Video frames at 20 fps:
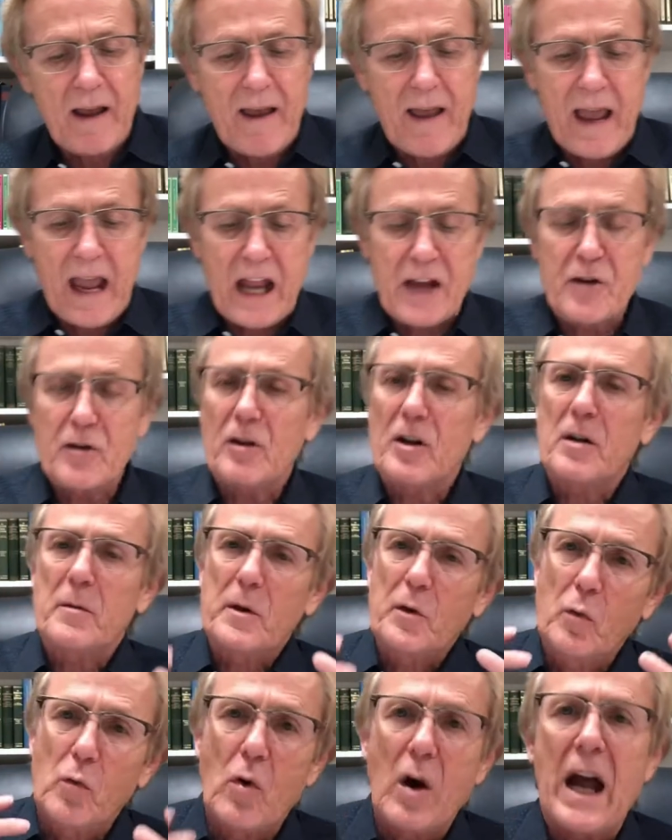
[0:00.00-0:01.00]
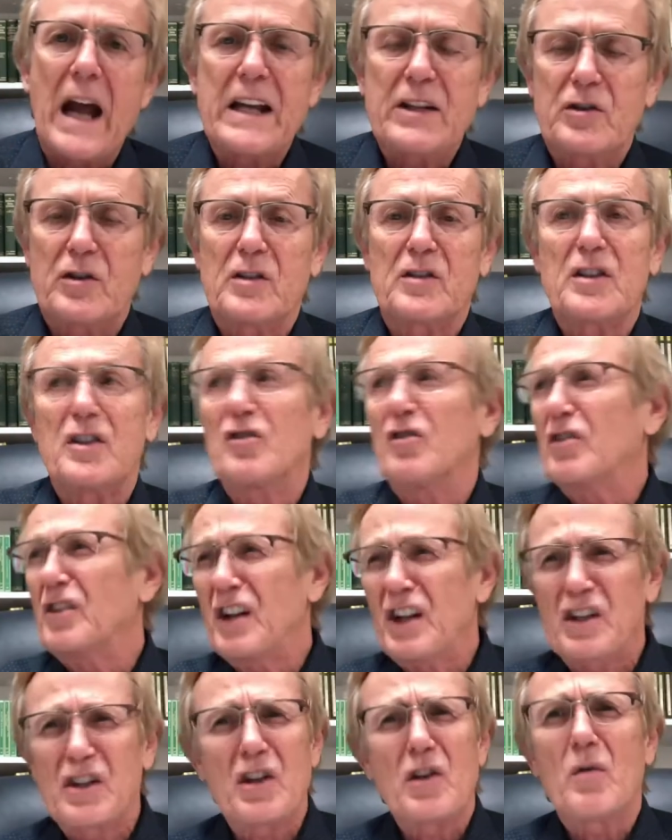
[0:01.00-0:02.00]
And you're going to be righteous and you're going to
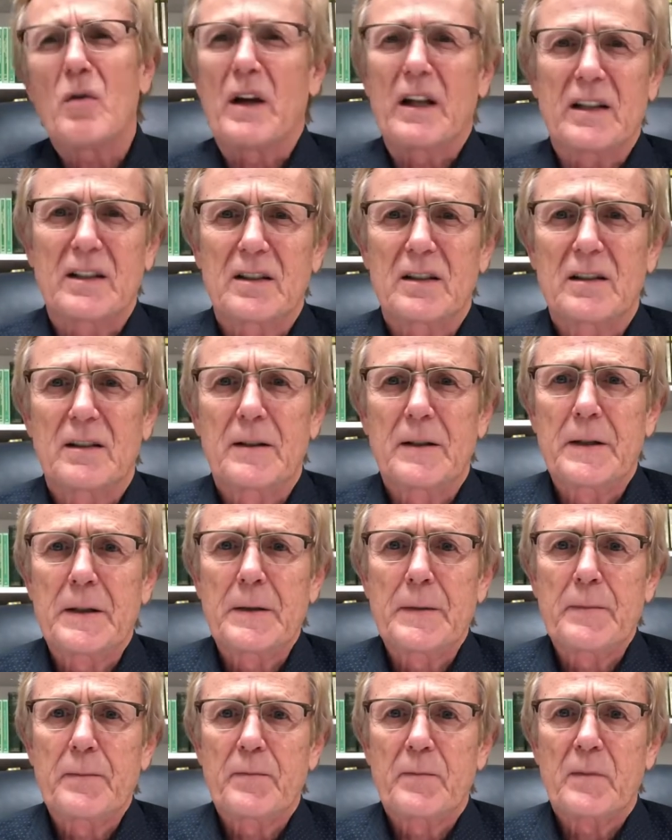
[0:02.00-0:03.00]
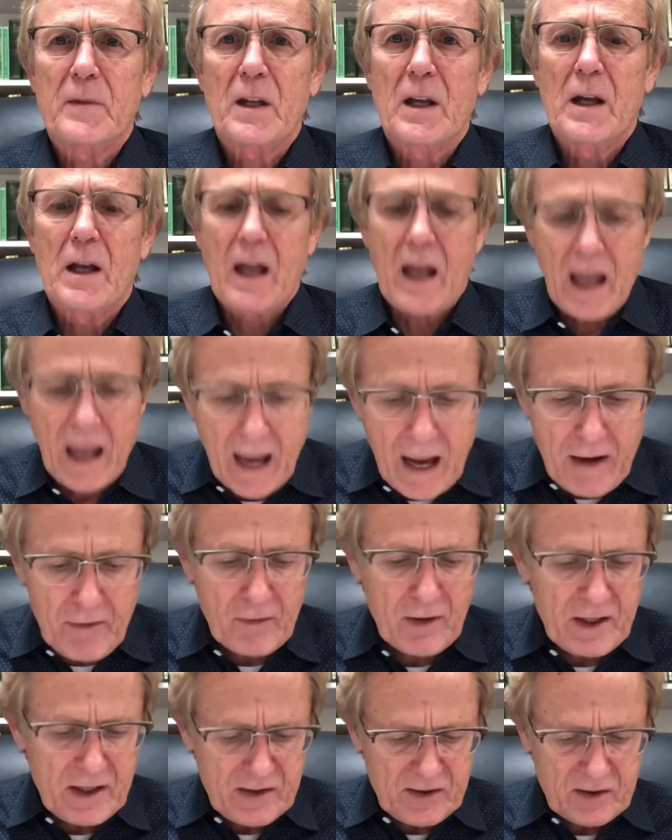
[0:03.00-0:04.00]
do it.
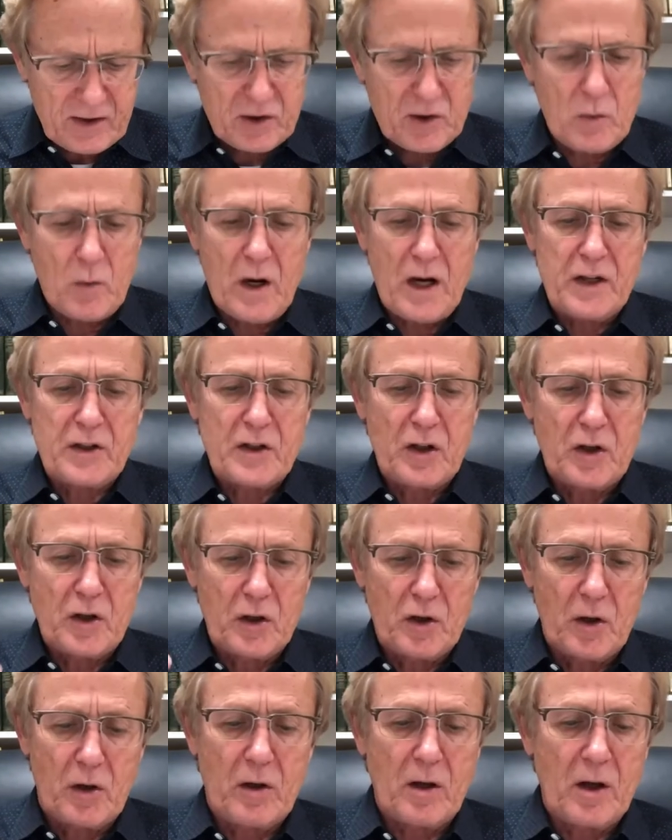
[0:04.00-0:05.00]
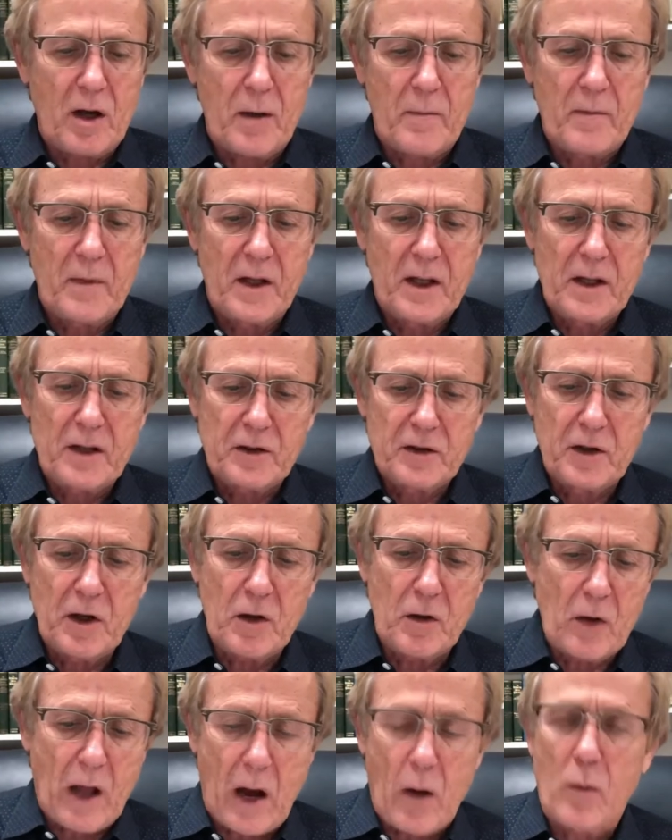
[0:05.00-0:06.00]
Every situation you're going to
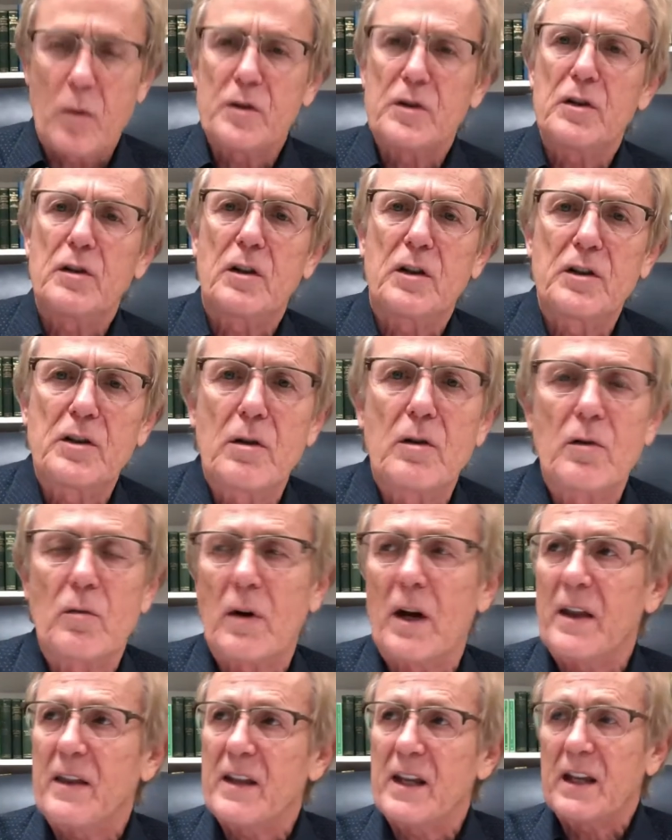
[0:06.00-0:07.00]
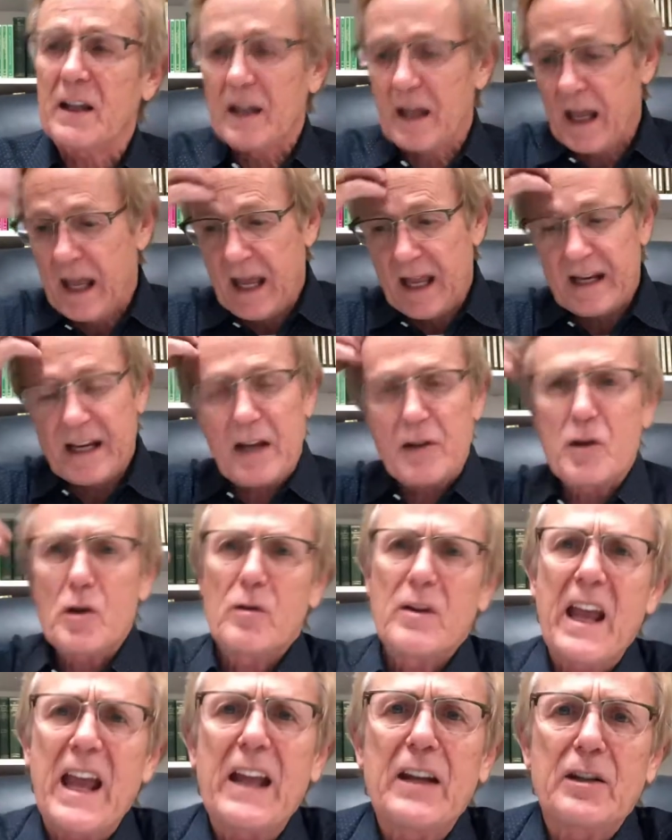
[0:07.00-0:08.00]
do, I want you to do the right thing. Now, you
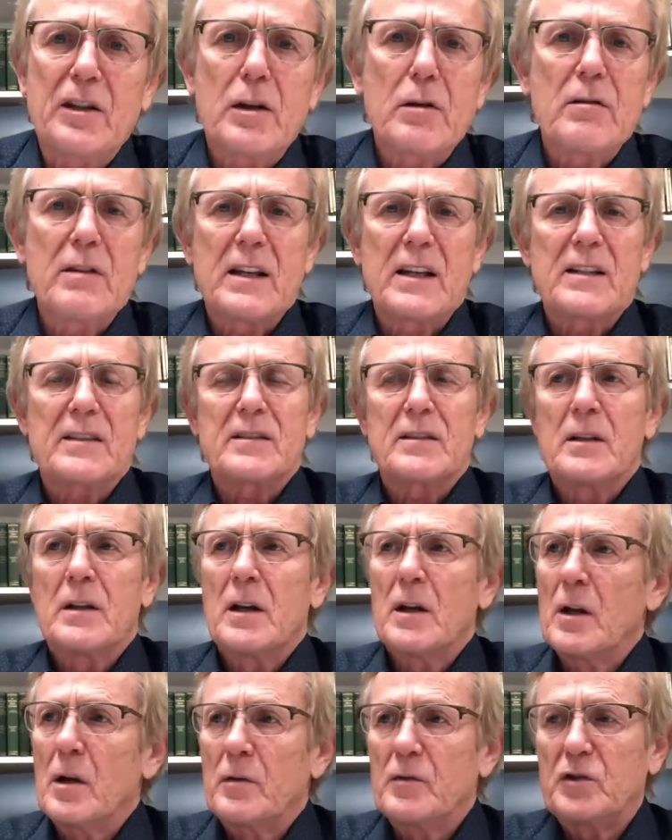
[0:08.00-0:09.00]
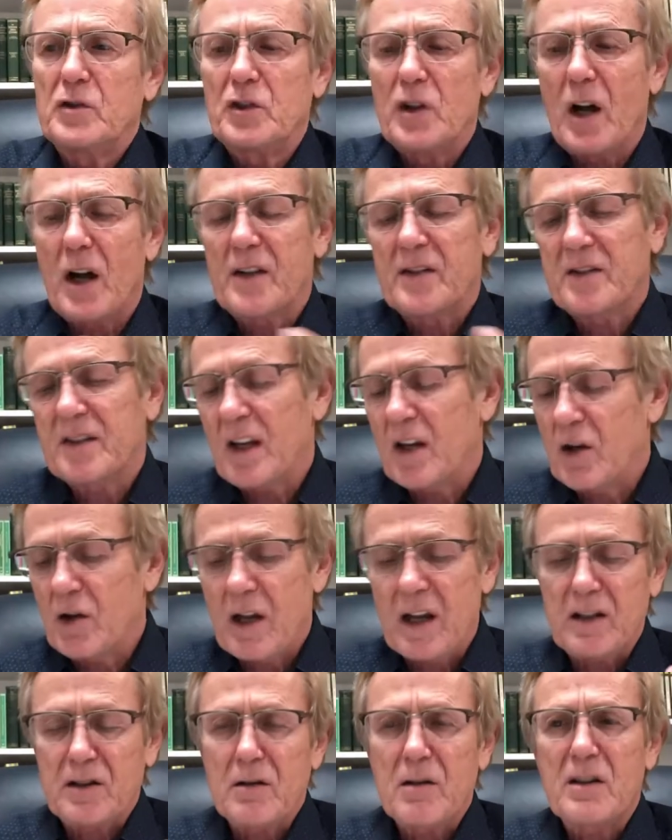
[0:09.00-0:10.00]
can't do this John's saying, you
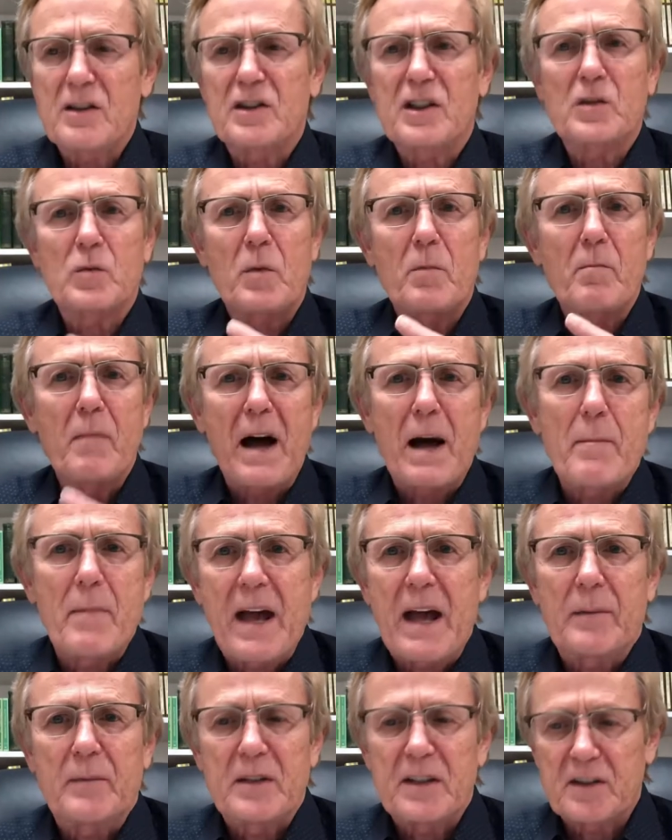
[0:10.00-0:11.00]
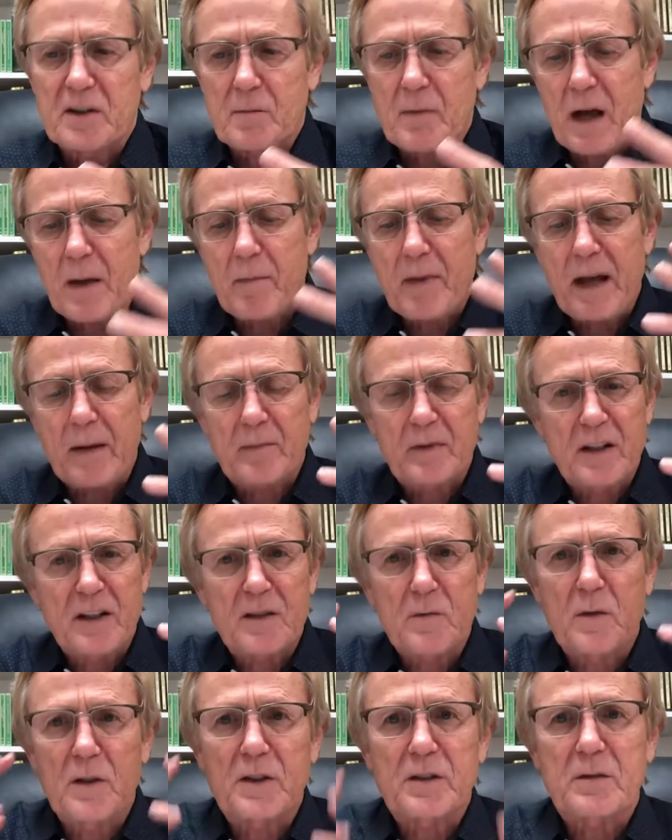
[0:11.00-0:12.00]
can't do this just with my baptism. My baptism
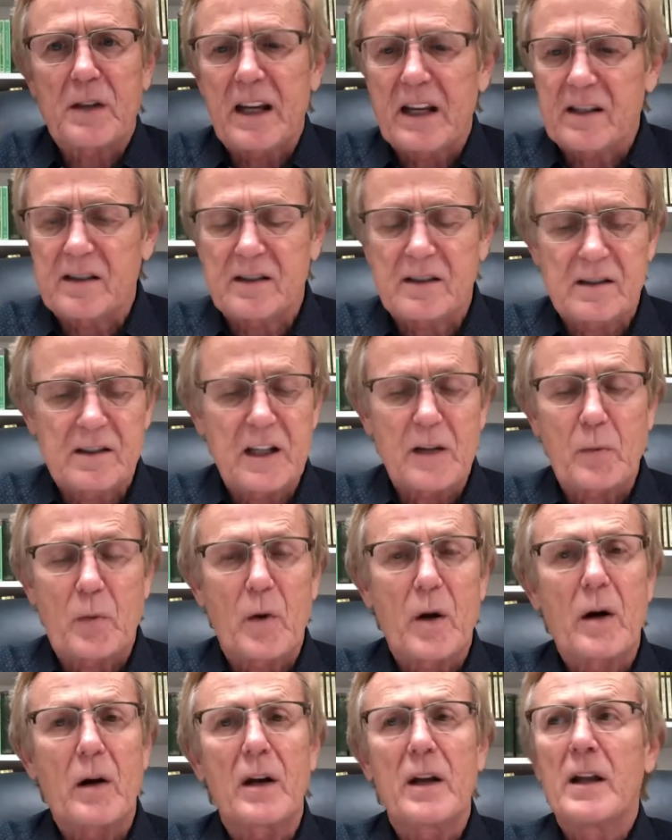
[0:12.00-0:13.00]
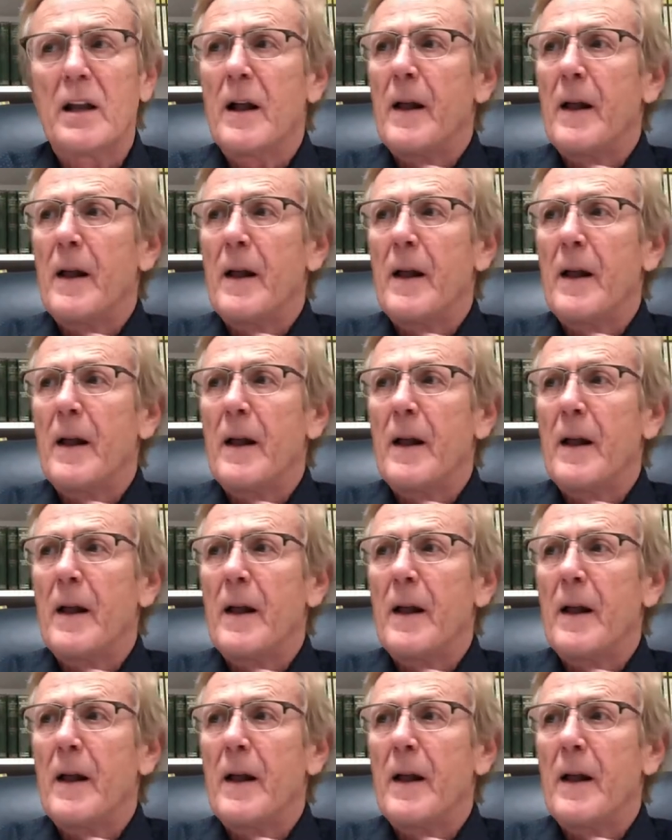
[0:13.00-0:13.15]
is, is temporary,